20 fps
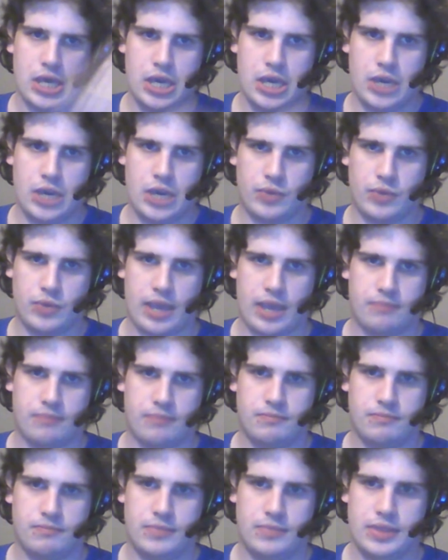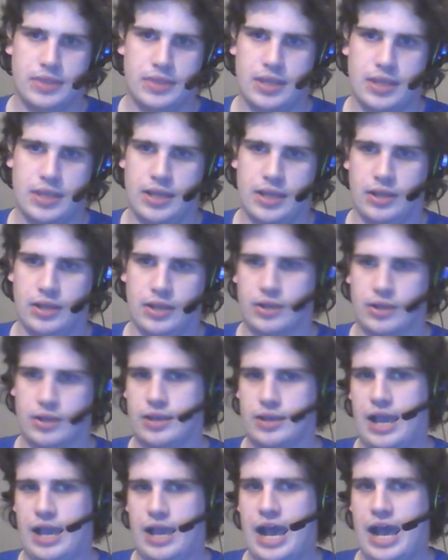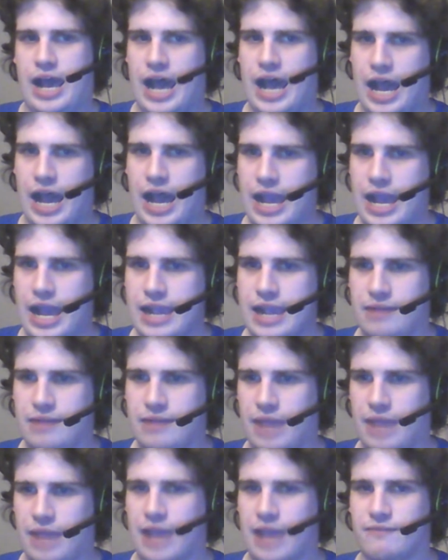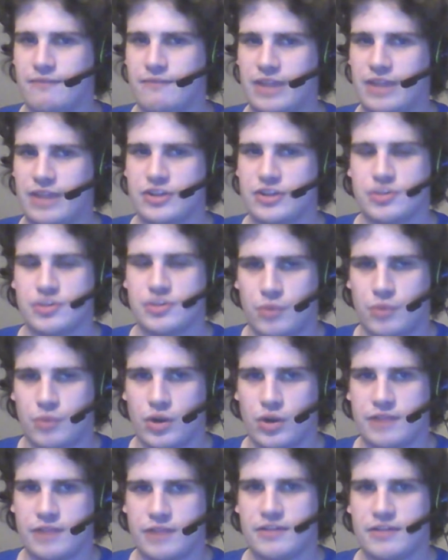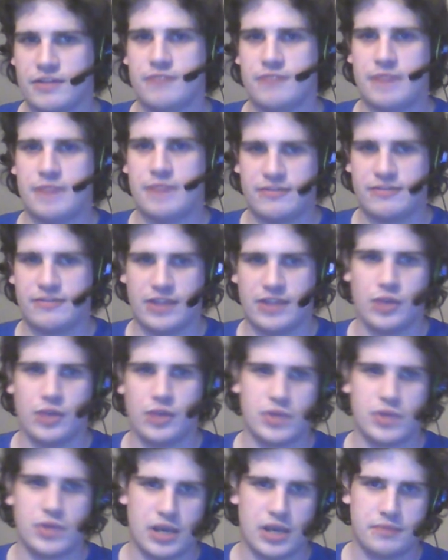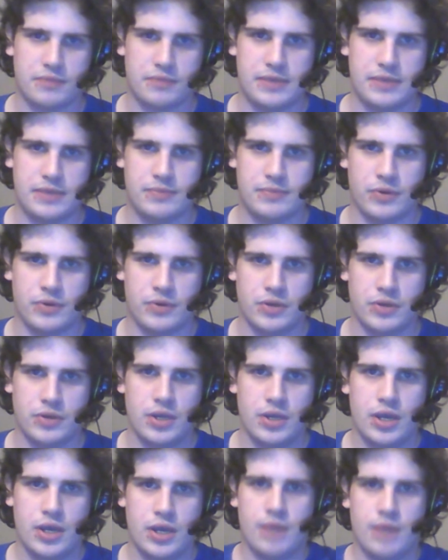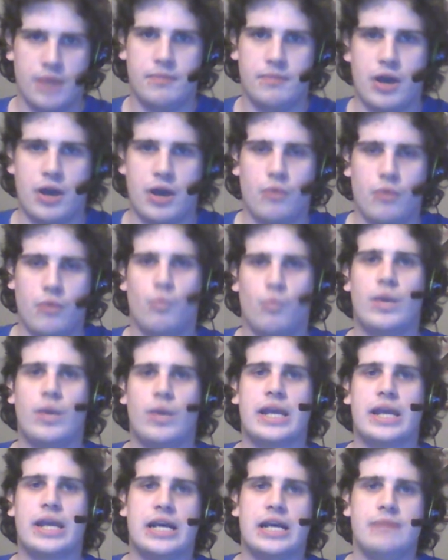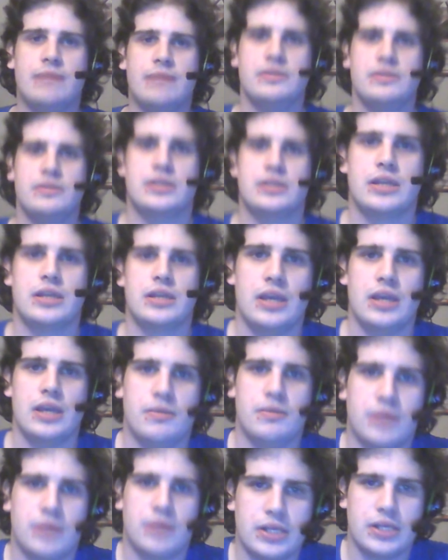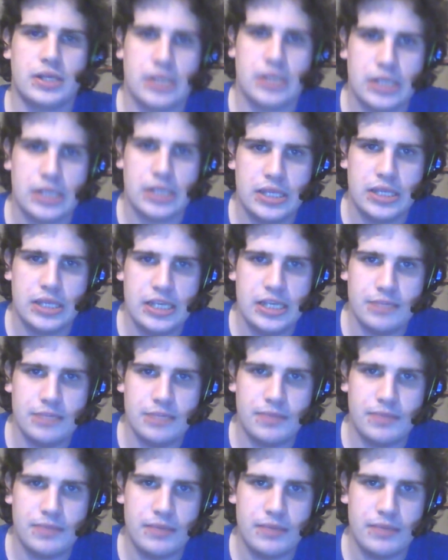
Okay. Look, I am very supportive of my fellow young people, but when it comes, these